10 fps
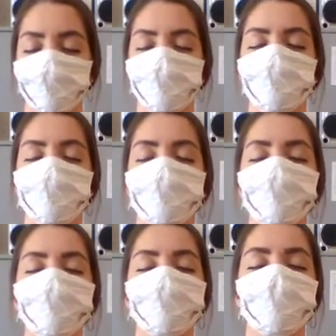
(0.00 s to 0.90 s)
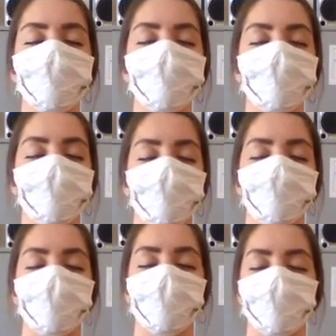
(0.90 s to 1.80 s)
where you can feel the
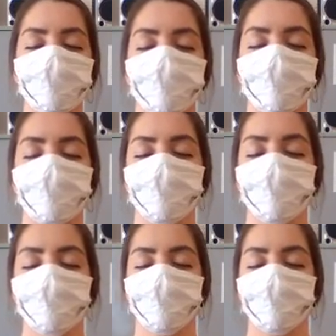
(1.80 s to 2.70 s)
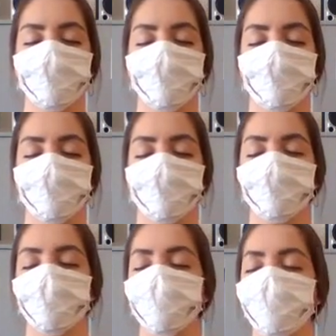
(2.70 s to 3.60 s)
breath,
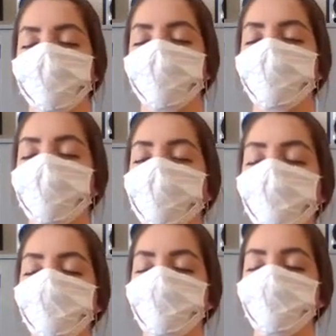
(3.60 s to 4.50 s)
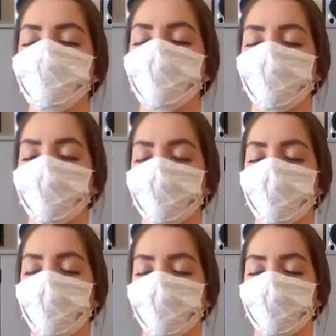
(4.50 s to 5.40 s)
a place that's touched by the
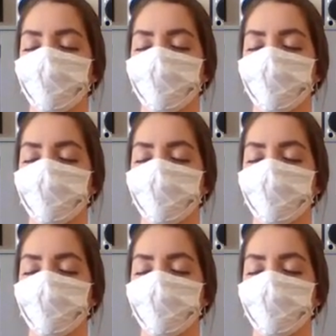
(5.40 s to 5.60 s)
breath,